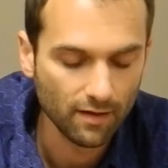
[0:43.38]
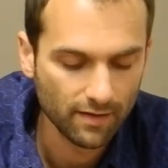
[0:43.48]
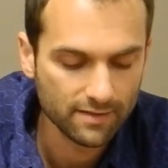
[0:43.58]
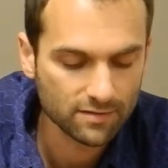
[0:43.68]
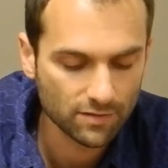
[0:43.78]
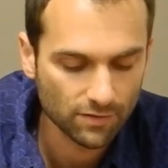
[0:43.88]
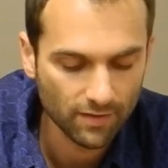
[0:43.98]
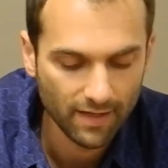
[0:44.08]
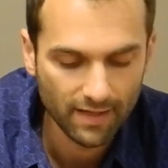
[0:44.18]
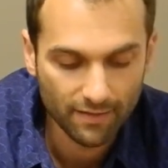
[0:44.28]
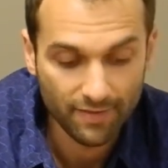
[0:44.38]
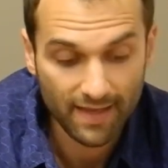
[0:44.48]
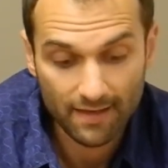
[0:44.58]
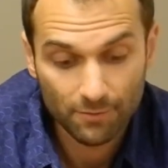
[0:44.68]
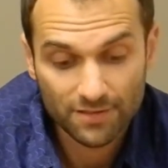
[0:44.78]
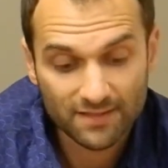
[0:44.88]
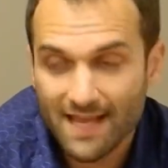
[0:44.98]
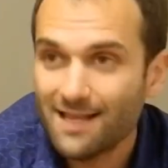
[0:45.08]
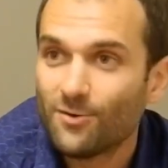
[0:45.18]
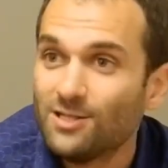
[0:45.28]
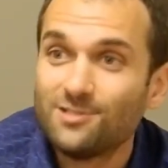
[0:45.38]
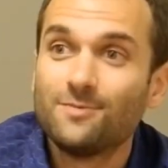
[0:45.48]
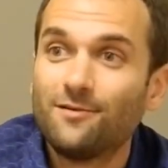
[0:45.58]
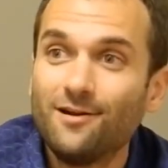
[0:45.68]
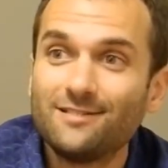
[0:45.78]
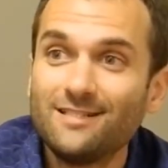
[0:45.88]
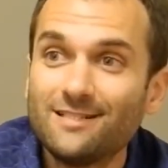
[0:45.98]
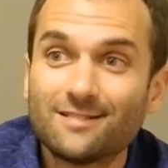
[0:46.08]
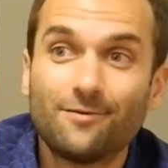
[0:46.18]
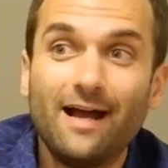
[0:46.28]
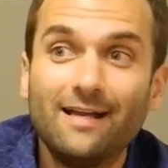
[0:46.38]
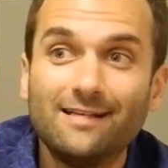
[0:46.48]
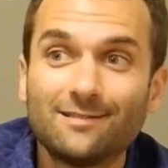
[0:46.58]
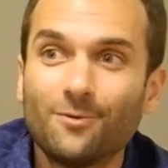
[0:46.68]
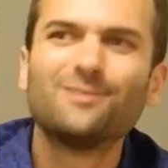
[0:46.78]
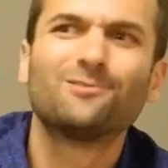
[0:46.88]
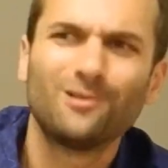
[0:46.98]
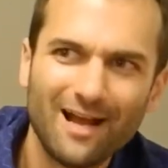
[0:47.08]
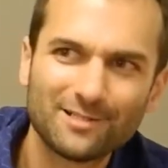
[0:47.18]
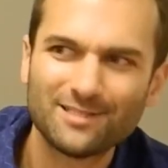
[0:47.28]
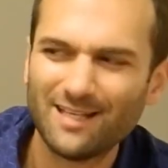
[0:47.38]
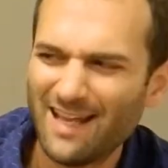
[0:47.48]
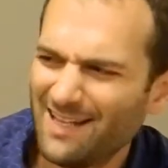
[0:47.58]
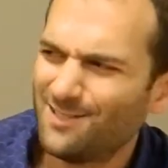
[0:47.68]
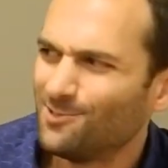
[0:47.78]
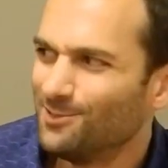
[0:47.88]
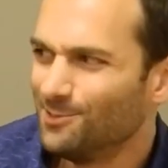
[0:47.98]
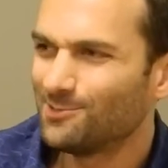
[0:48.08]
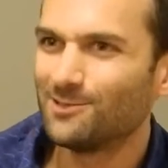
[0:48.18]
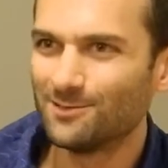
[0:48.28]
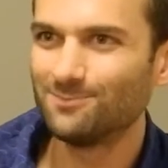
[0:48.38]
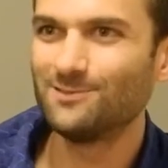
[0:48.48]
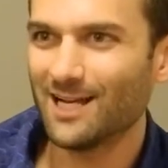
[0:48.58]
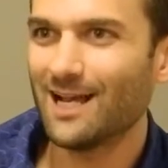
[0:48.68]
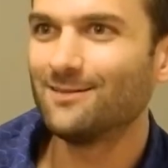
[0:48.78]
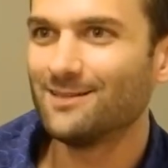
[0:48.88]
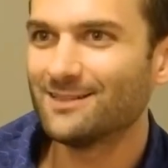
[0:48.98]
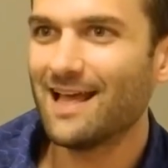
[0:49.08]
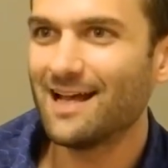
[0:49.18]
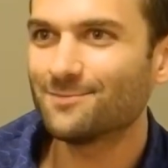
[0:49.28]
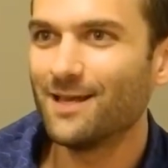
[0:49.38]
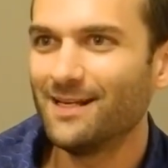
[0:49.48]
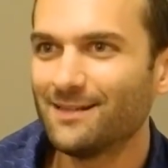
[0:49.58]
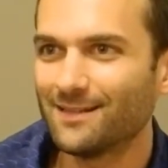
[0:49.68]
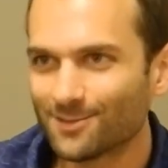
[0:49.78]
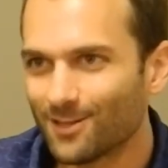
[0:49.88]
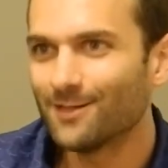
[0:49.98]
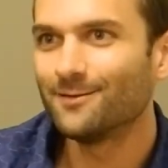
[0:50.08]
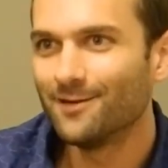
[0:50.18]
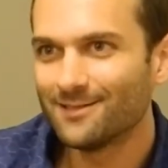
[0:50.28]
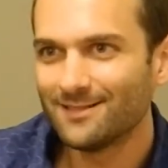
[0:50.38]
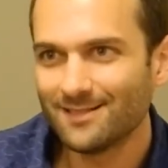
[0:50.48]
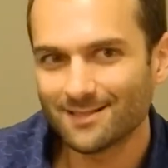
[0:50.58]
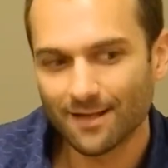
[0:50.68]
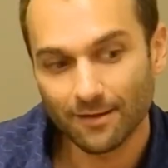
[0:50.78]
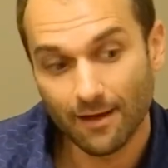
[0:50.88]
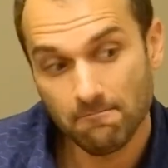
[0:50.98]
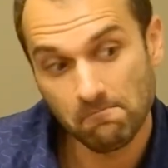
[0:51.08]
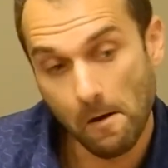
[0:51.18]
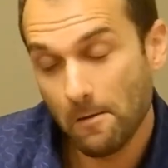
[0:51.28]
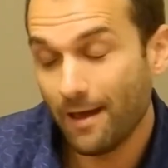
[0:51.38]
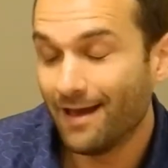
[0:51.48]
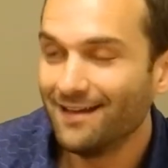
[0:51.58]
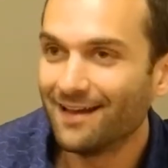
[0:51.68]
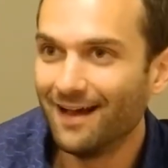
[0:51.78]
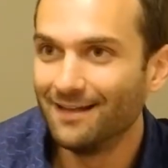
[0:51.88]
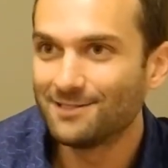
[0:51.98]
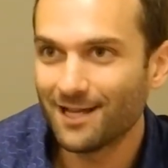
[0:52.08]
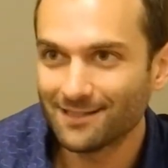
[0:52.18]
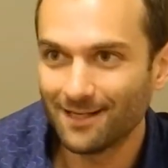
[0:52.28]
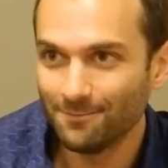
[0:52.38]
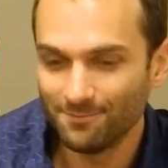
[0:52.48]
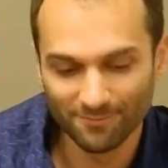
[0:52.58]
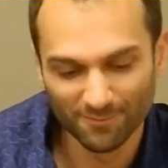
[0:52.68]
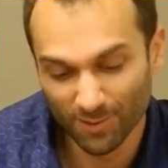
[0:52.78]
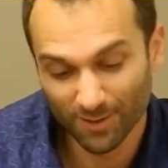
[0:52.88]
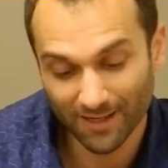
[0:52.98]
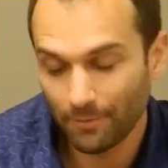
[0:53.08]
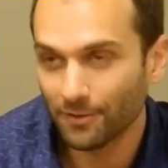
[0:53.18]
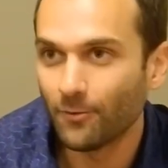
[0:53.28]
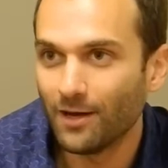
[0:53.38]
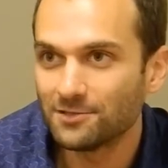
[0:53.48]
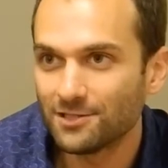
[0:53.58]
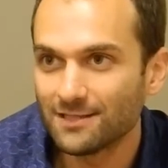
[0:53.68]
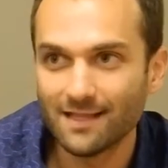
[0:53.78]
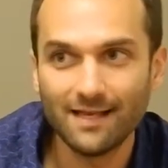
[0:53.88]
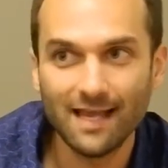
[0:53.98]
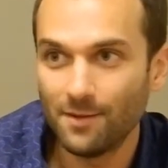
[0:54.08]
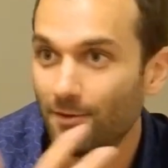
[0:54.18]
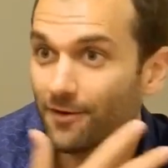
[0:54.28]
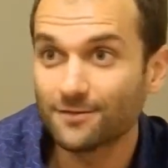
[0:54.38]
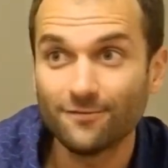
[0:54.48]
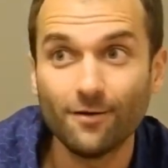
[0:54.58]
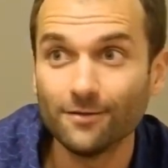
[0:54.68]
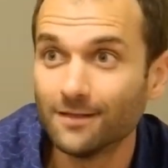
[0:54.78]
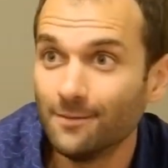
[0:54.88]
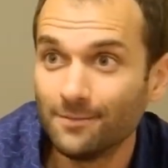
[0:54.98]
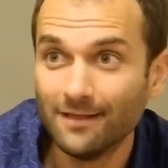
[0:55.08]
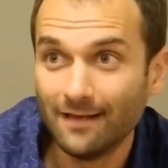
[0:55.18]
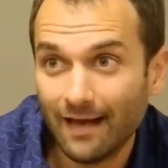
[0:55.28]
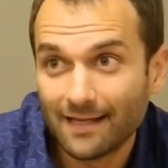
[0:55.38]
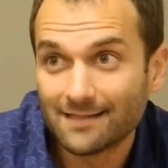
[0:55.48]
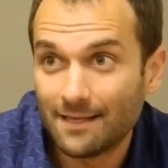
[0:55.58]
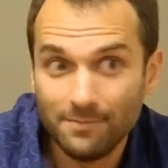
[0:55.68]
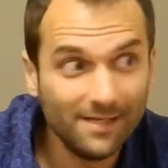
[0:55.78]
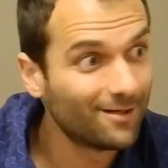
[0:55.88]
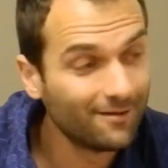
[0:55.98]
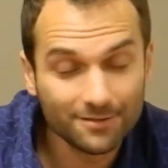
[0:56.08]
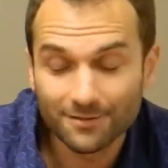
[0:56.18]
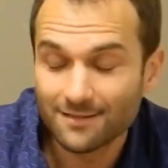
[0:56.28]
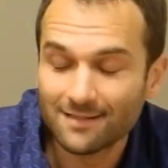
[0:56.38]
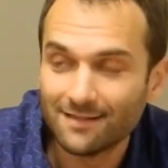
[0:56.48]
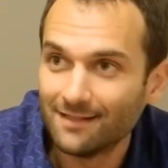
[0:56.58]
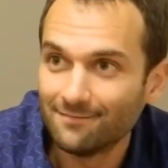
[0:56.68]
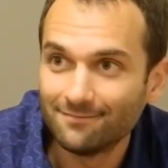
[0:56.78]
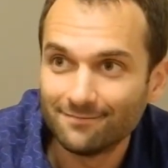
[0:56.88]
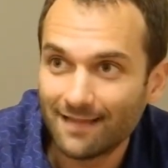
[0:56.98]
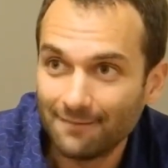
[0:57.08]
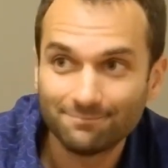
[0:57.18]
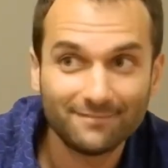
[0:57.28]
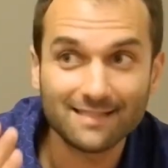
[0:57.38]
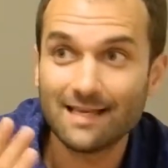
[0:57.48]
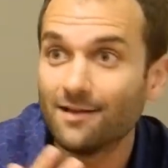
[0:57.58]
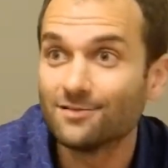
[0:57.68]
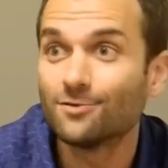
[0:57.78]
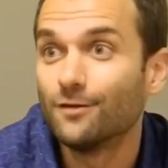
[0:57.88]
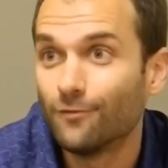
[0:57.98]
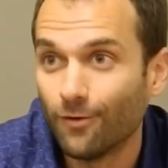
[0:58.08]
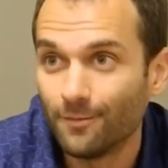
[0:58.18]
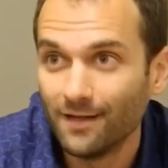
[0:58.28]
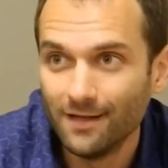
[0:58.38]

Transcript: Institute, they were just taking questions about rare diseases. So someone on Twitter actually said, "Hey, dude, you should check out this Ask Me Anything. They're talking about rare diseases." And I thought, okay. I checked up, wrote a couple of questions, and then Amy Marcus followed up. I guess I piqued her interest, and then that's how the story formed.